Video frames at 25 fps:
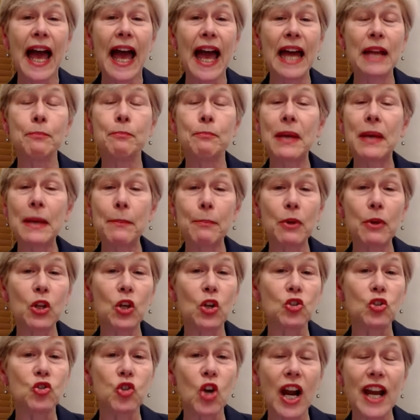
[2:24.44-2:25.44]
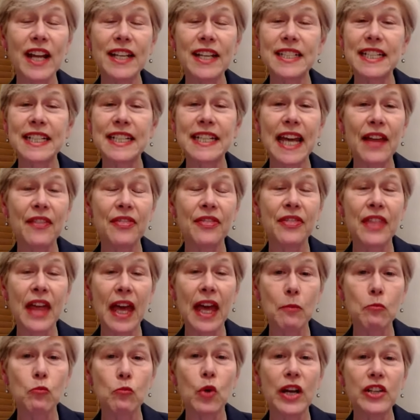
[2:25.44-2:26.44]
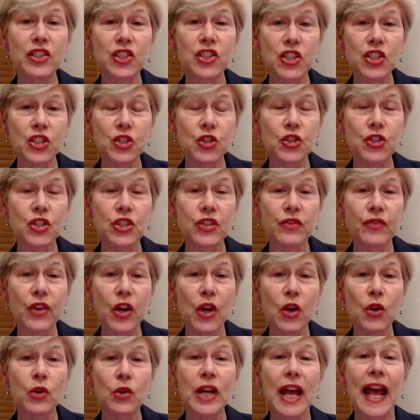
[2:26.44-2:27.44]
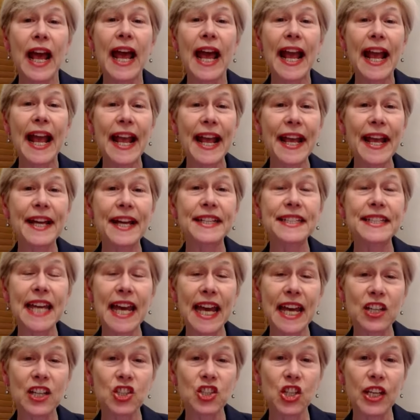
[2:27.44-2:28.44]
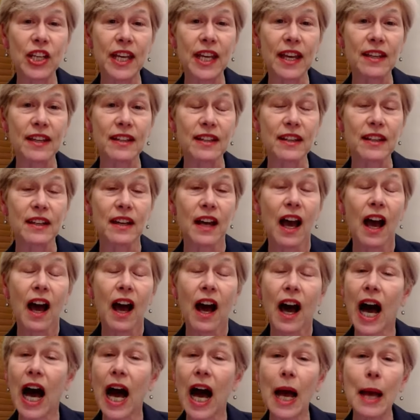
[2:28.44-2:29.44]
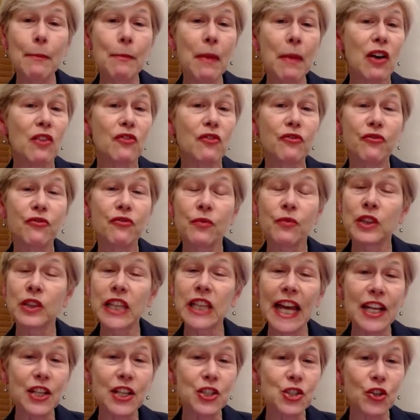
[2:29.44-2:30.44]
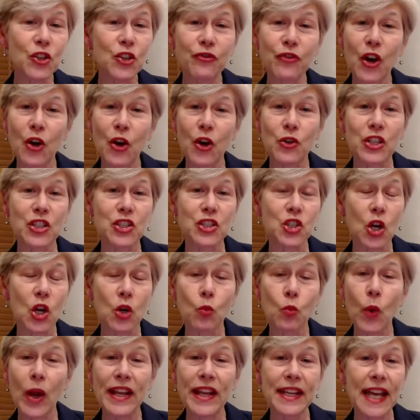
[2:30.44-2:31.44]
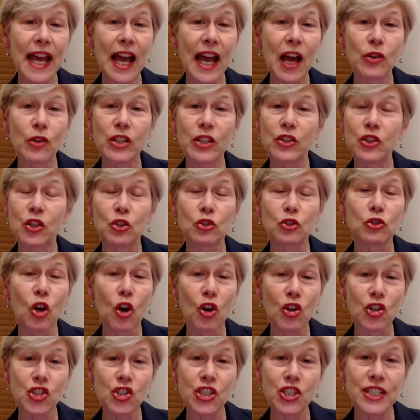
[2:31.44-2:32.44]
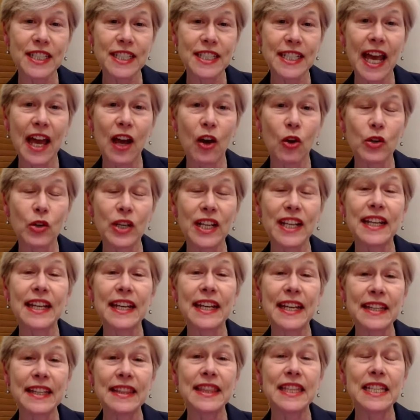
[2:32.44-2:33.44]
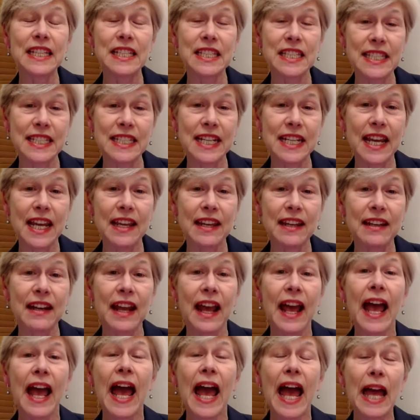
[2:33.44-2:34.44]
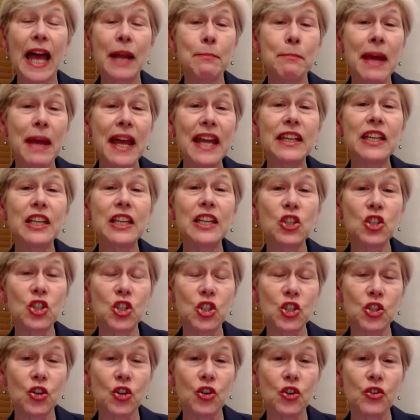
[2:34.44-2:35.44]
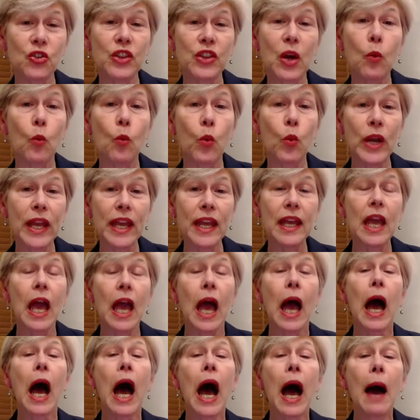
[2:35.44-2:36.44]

and people are trying to get them registered to vote and educated. I'm laser focused on Wake County, the largest county in the state, and making sure that we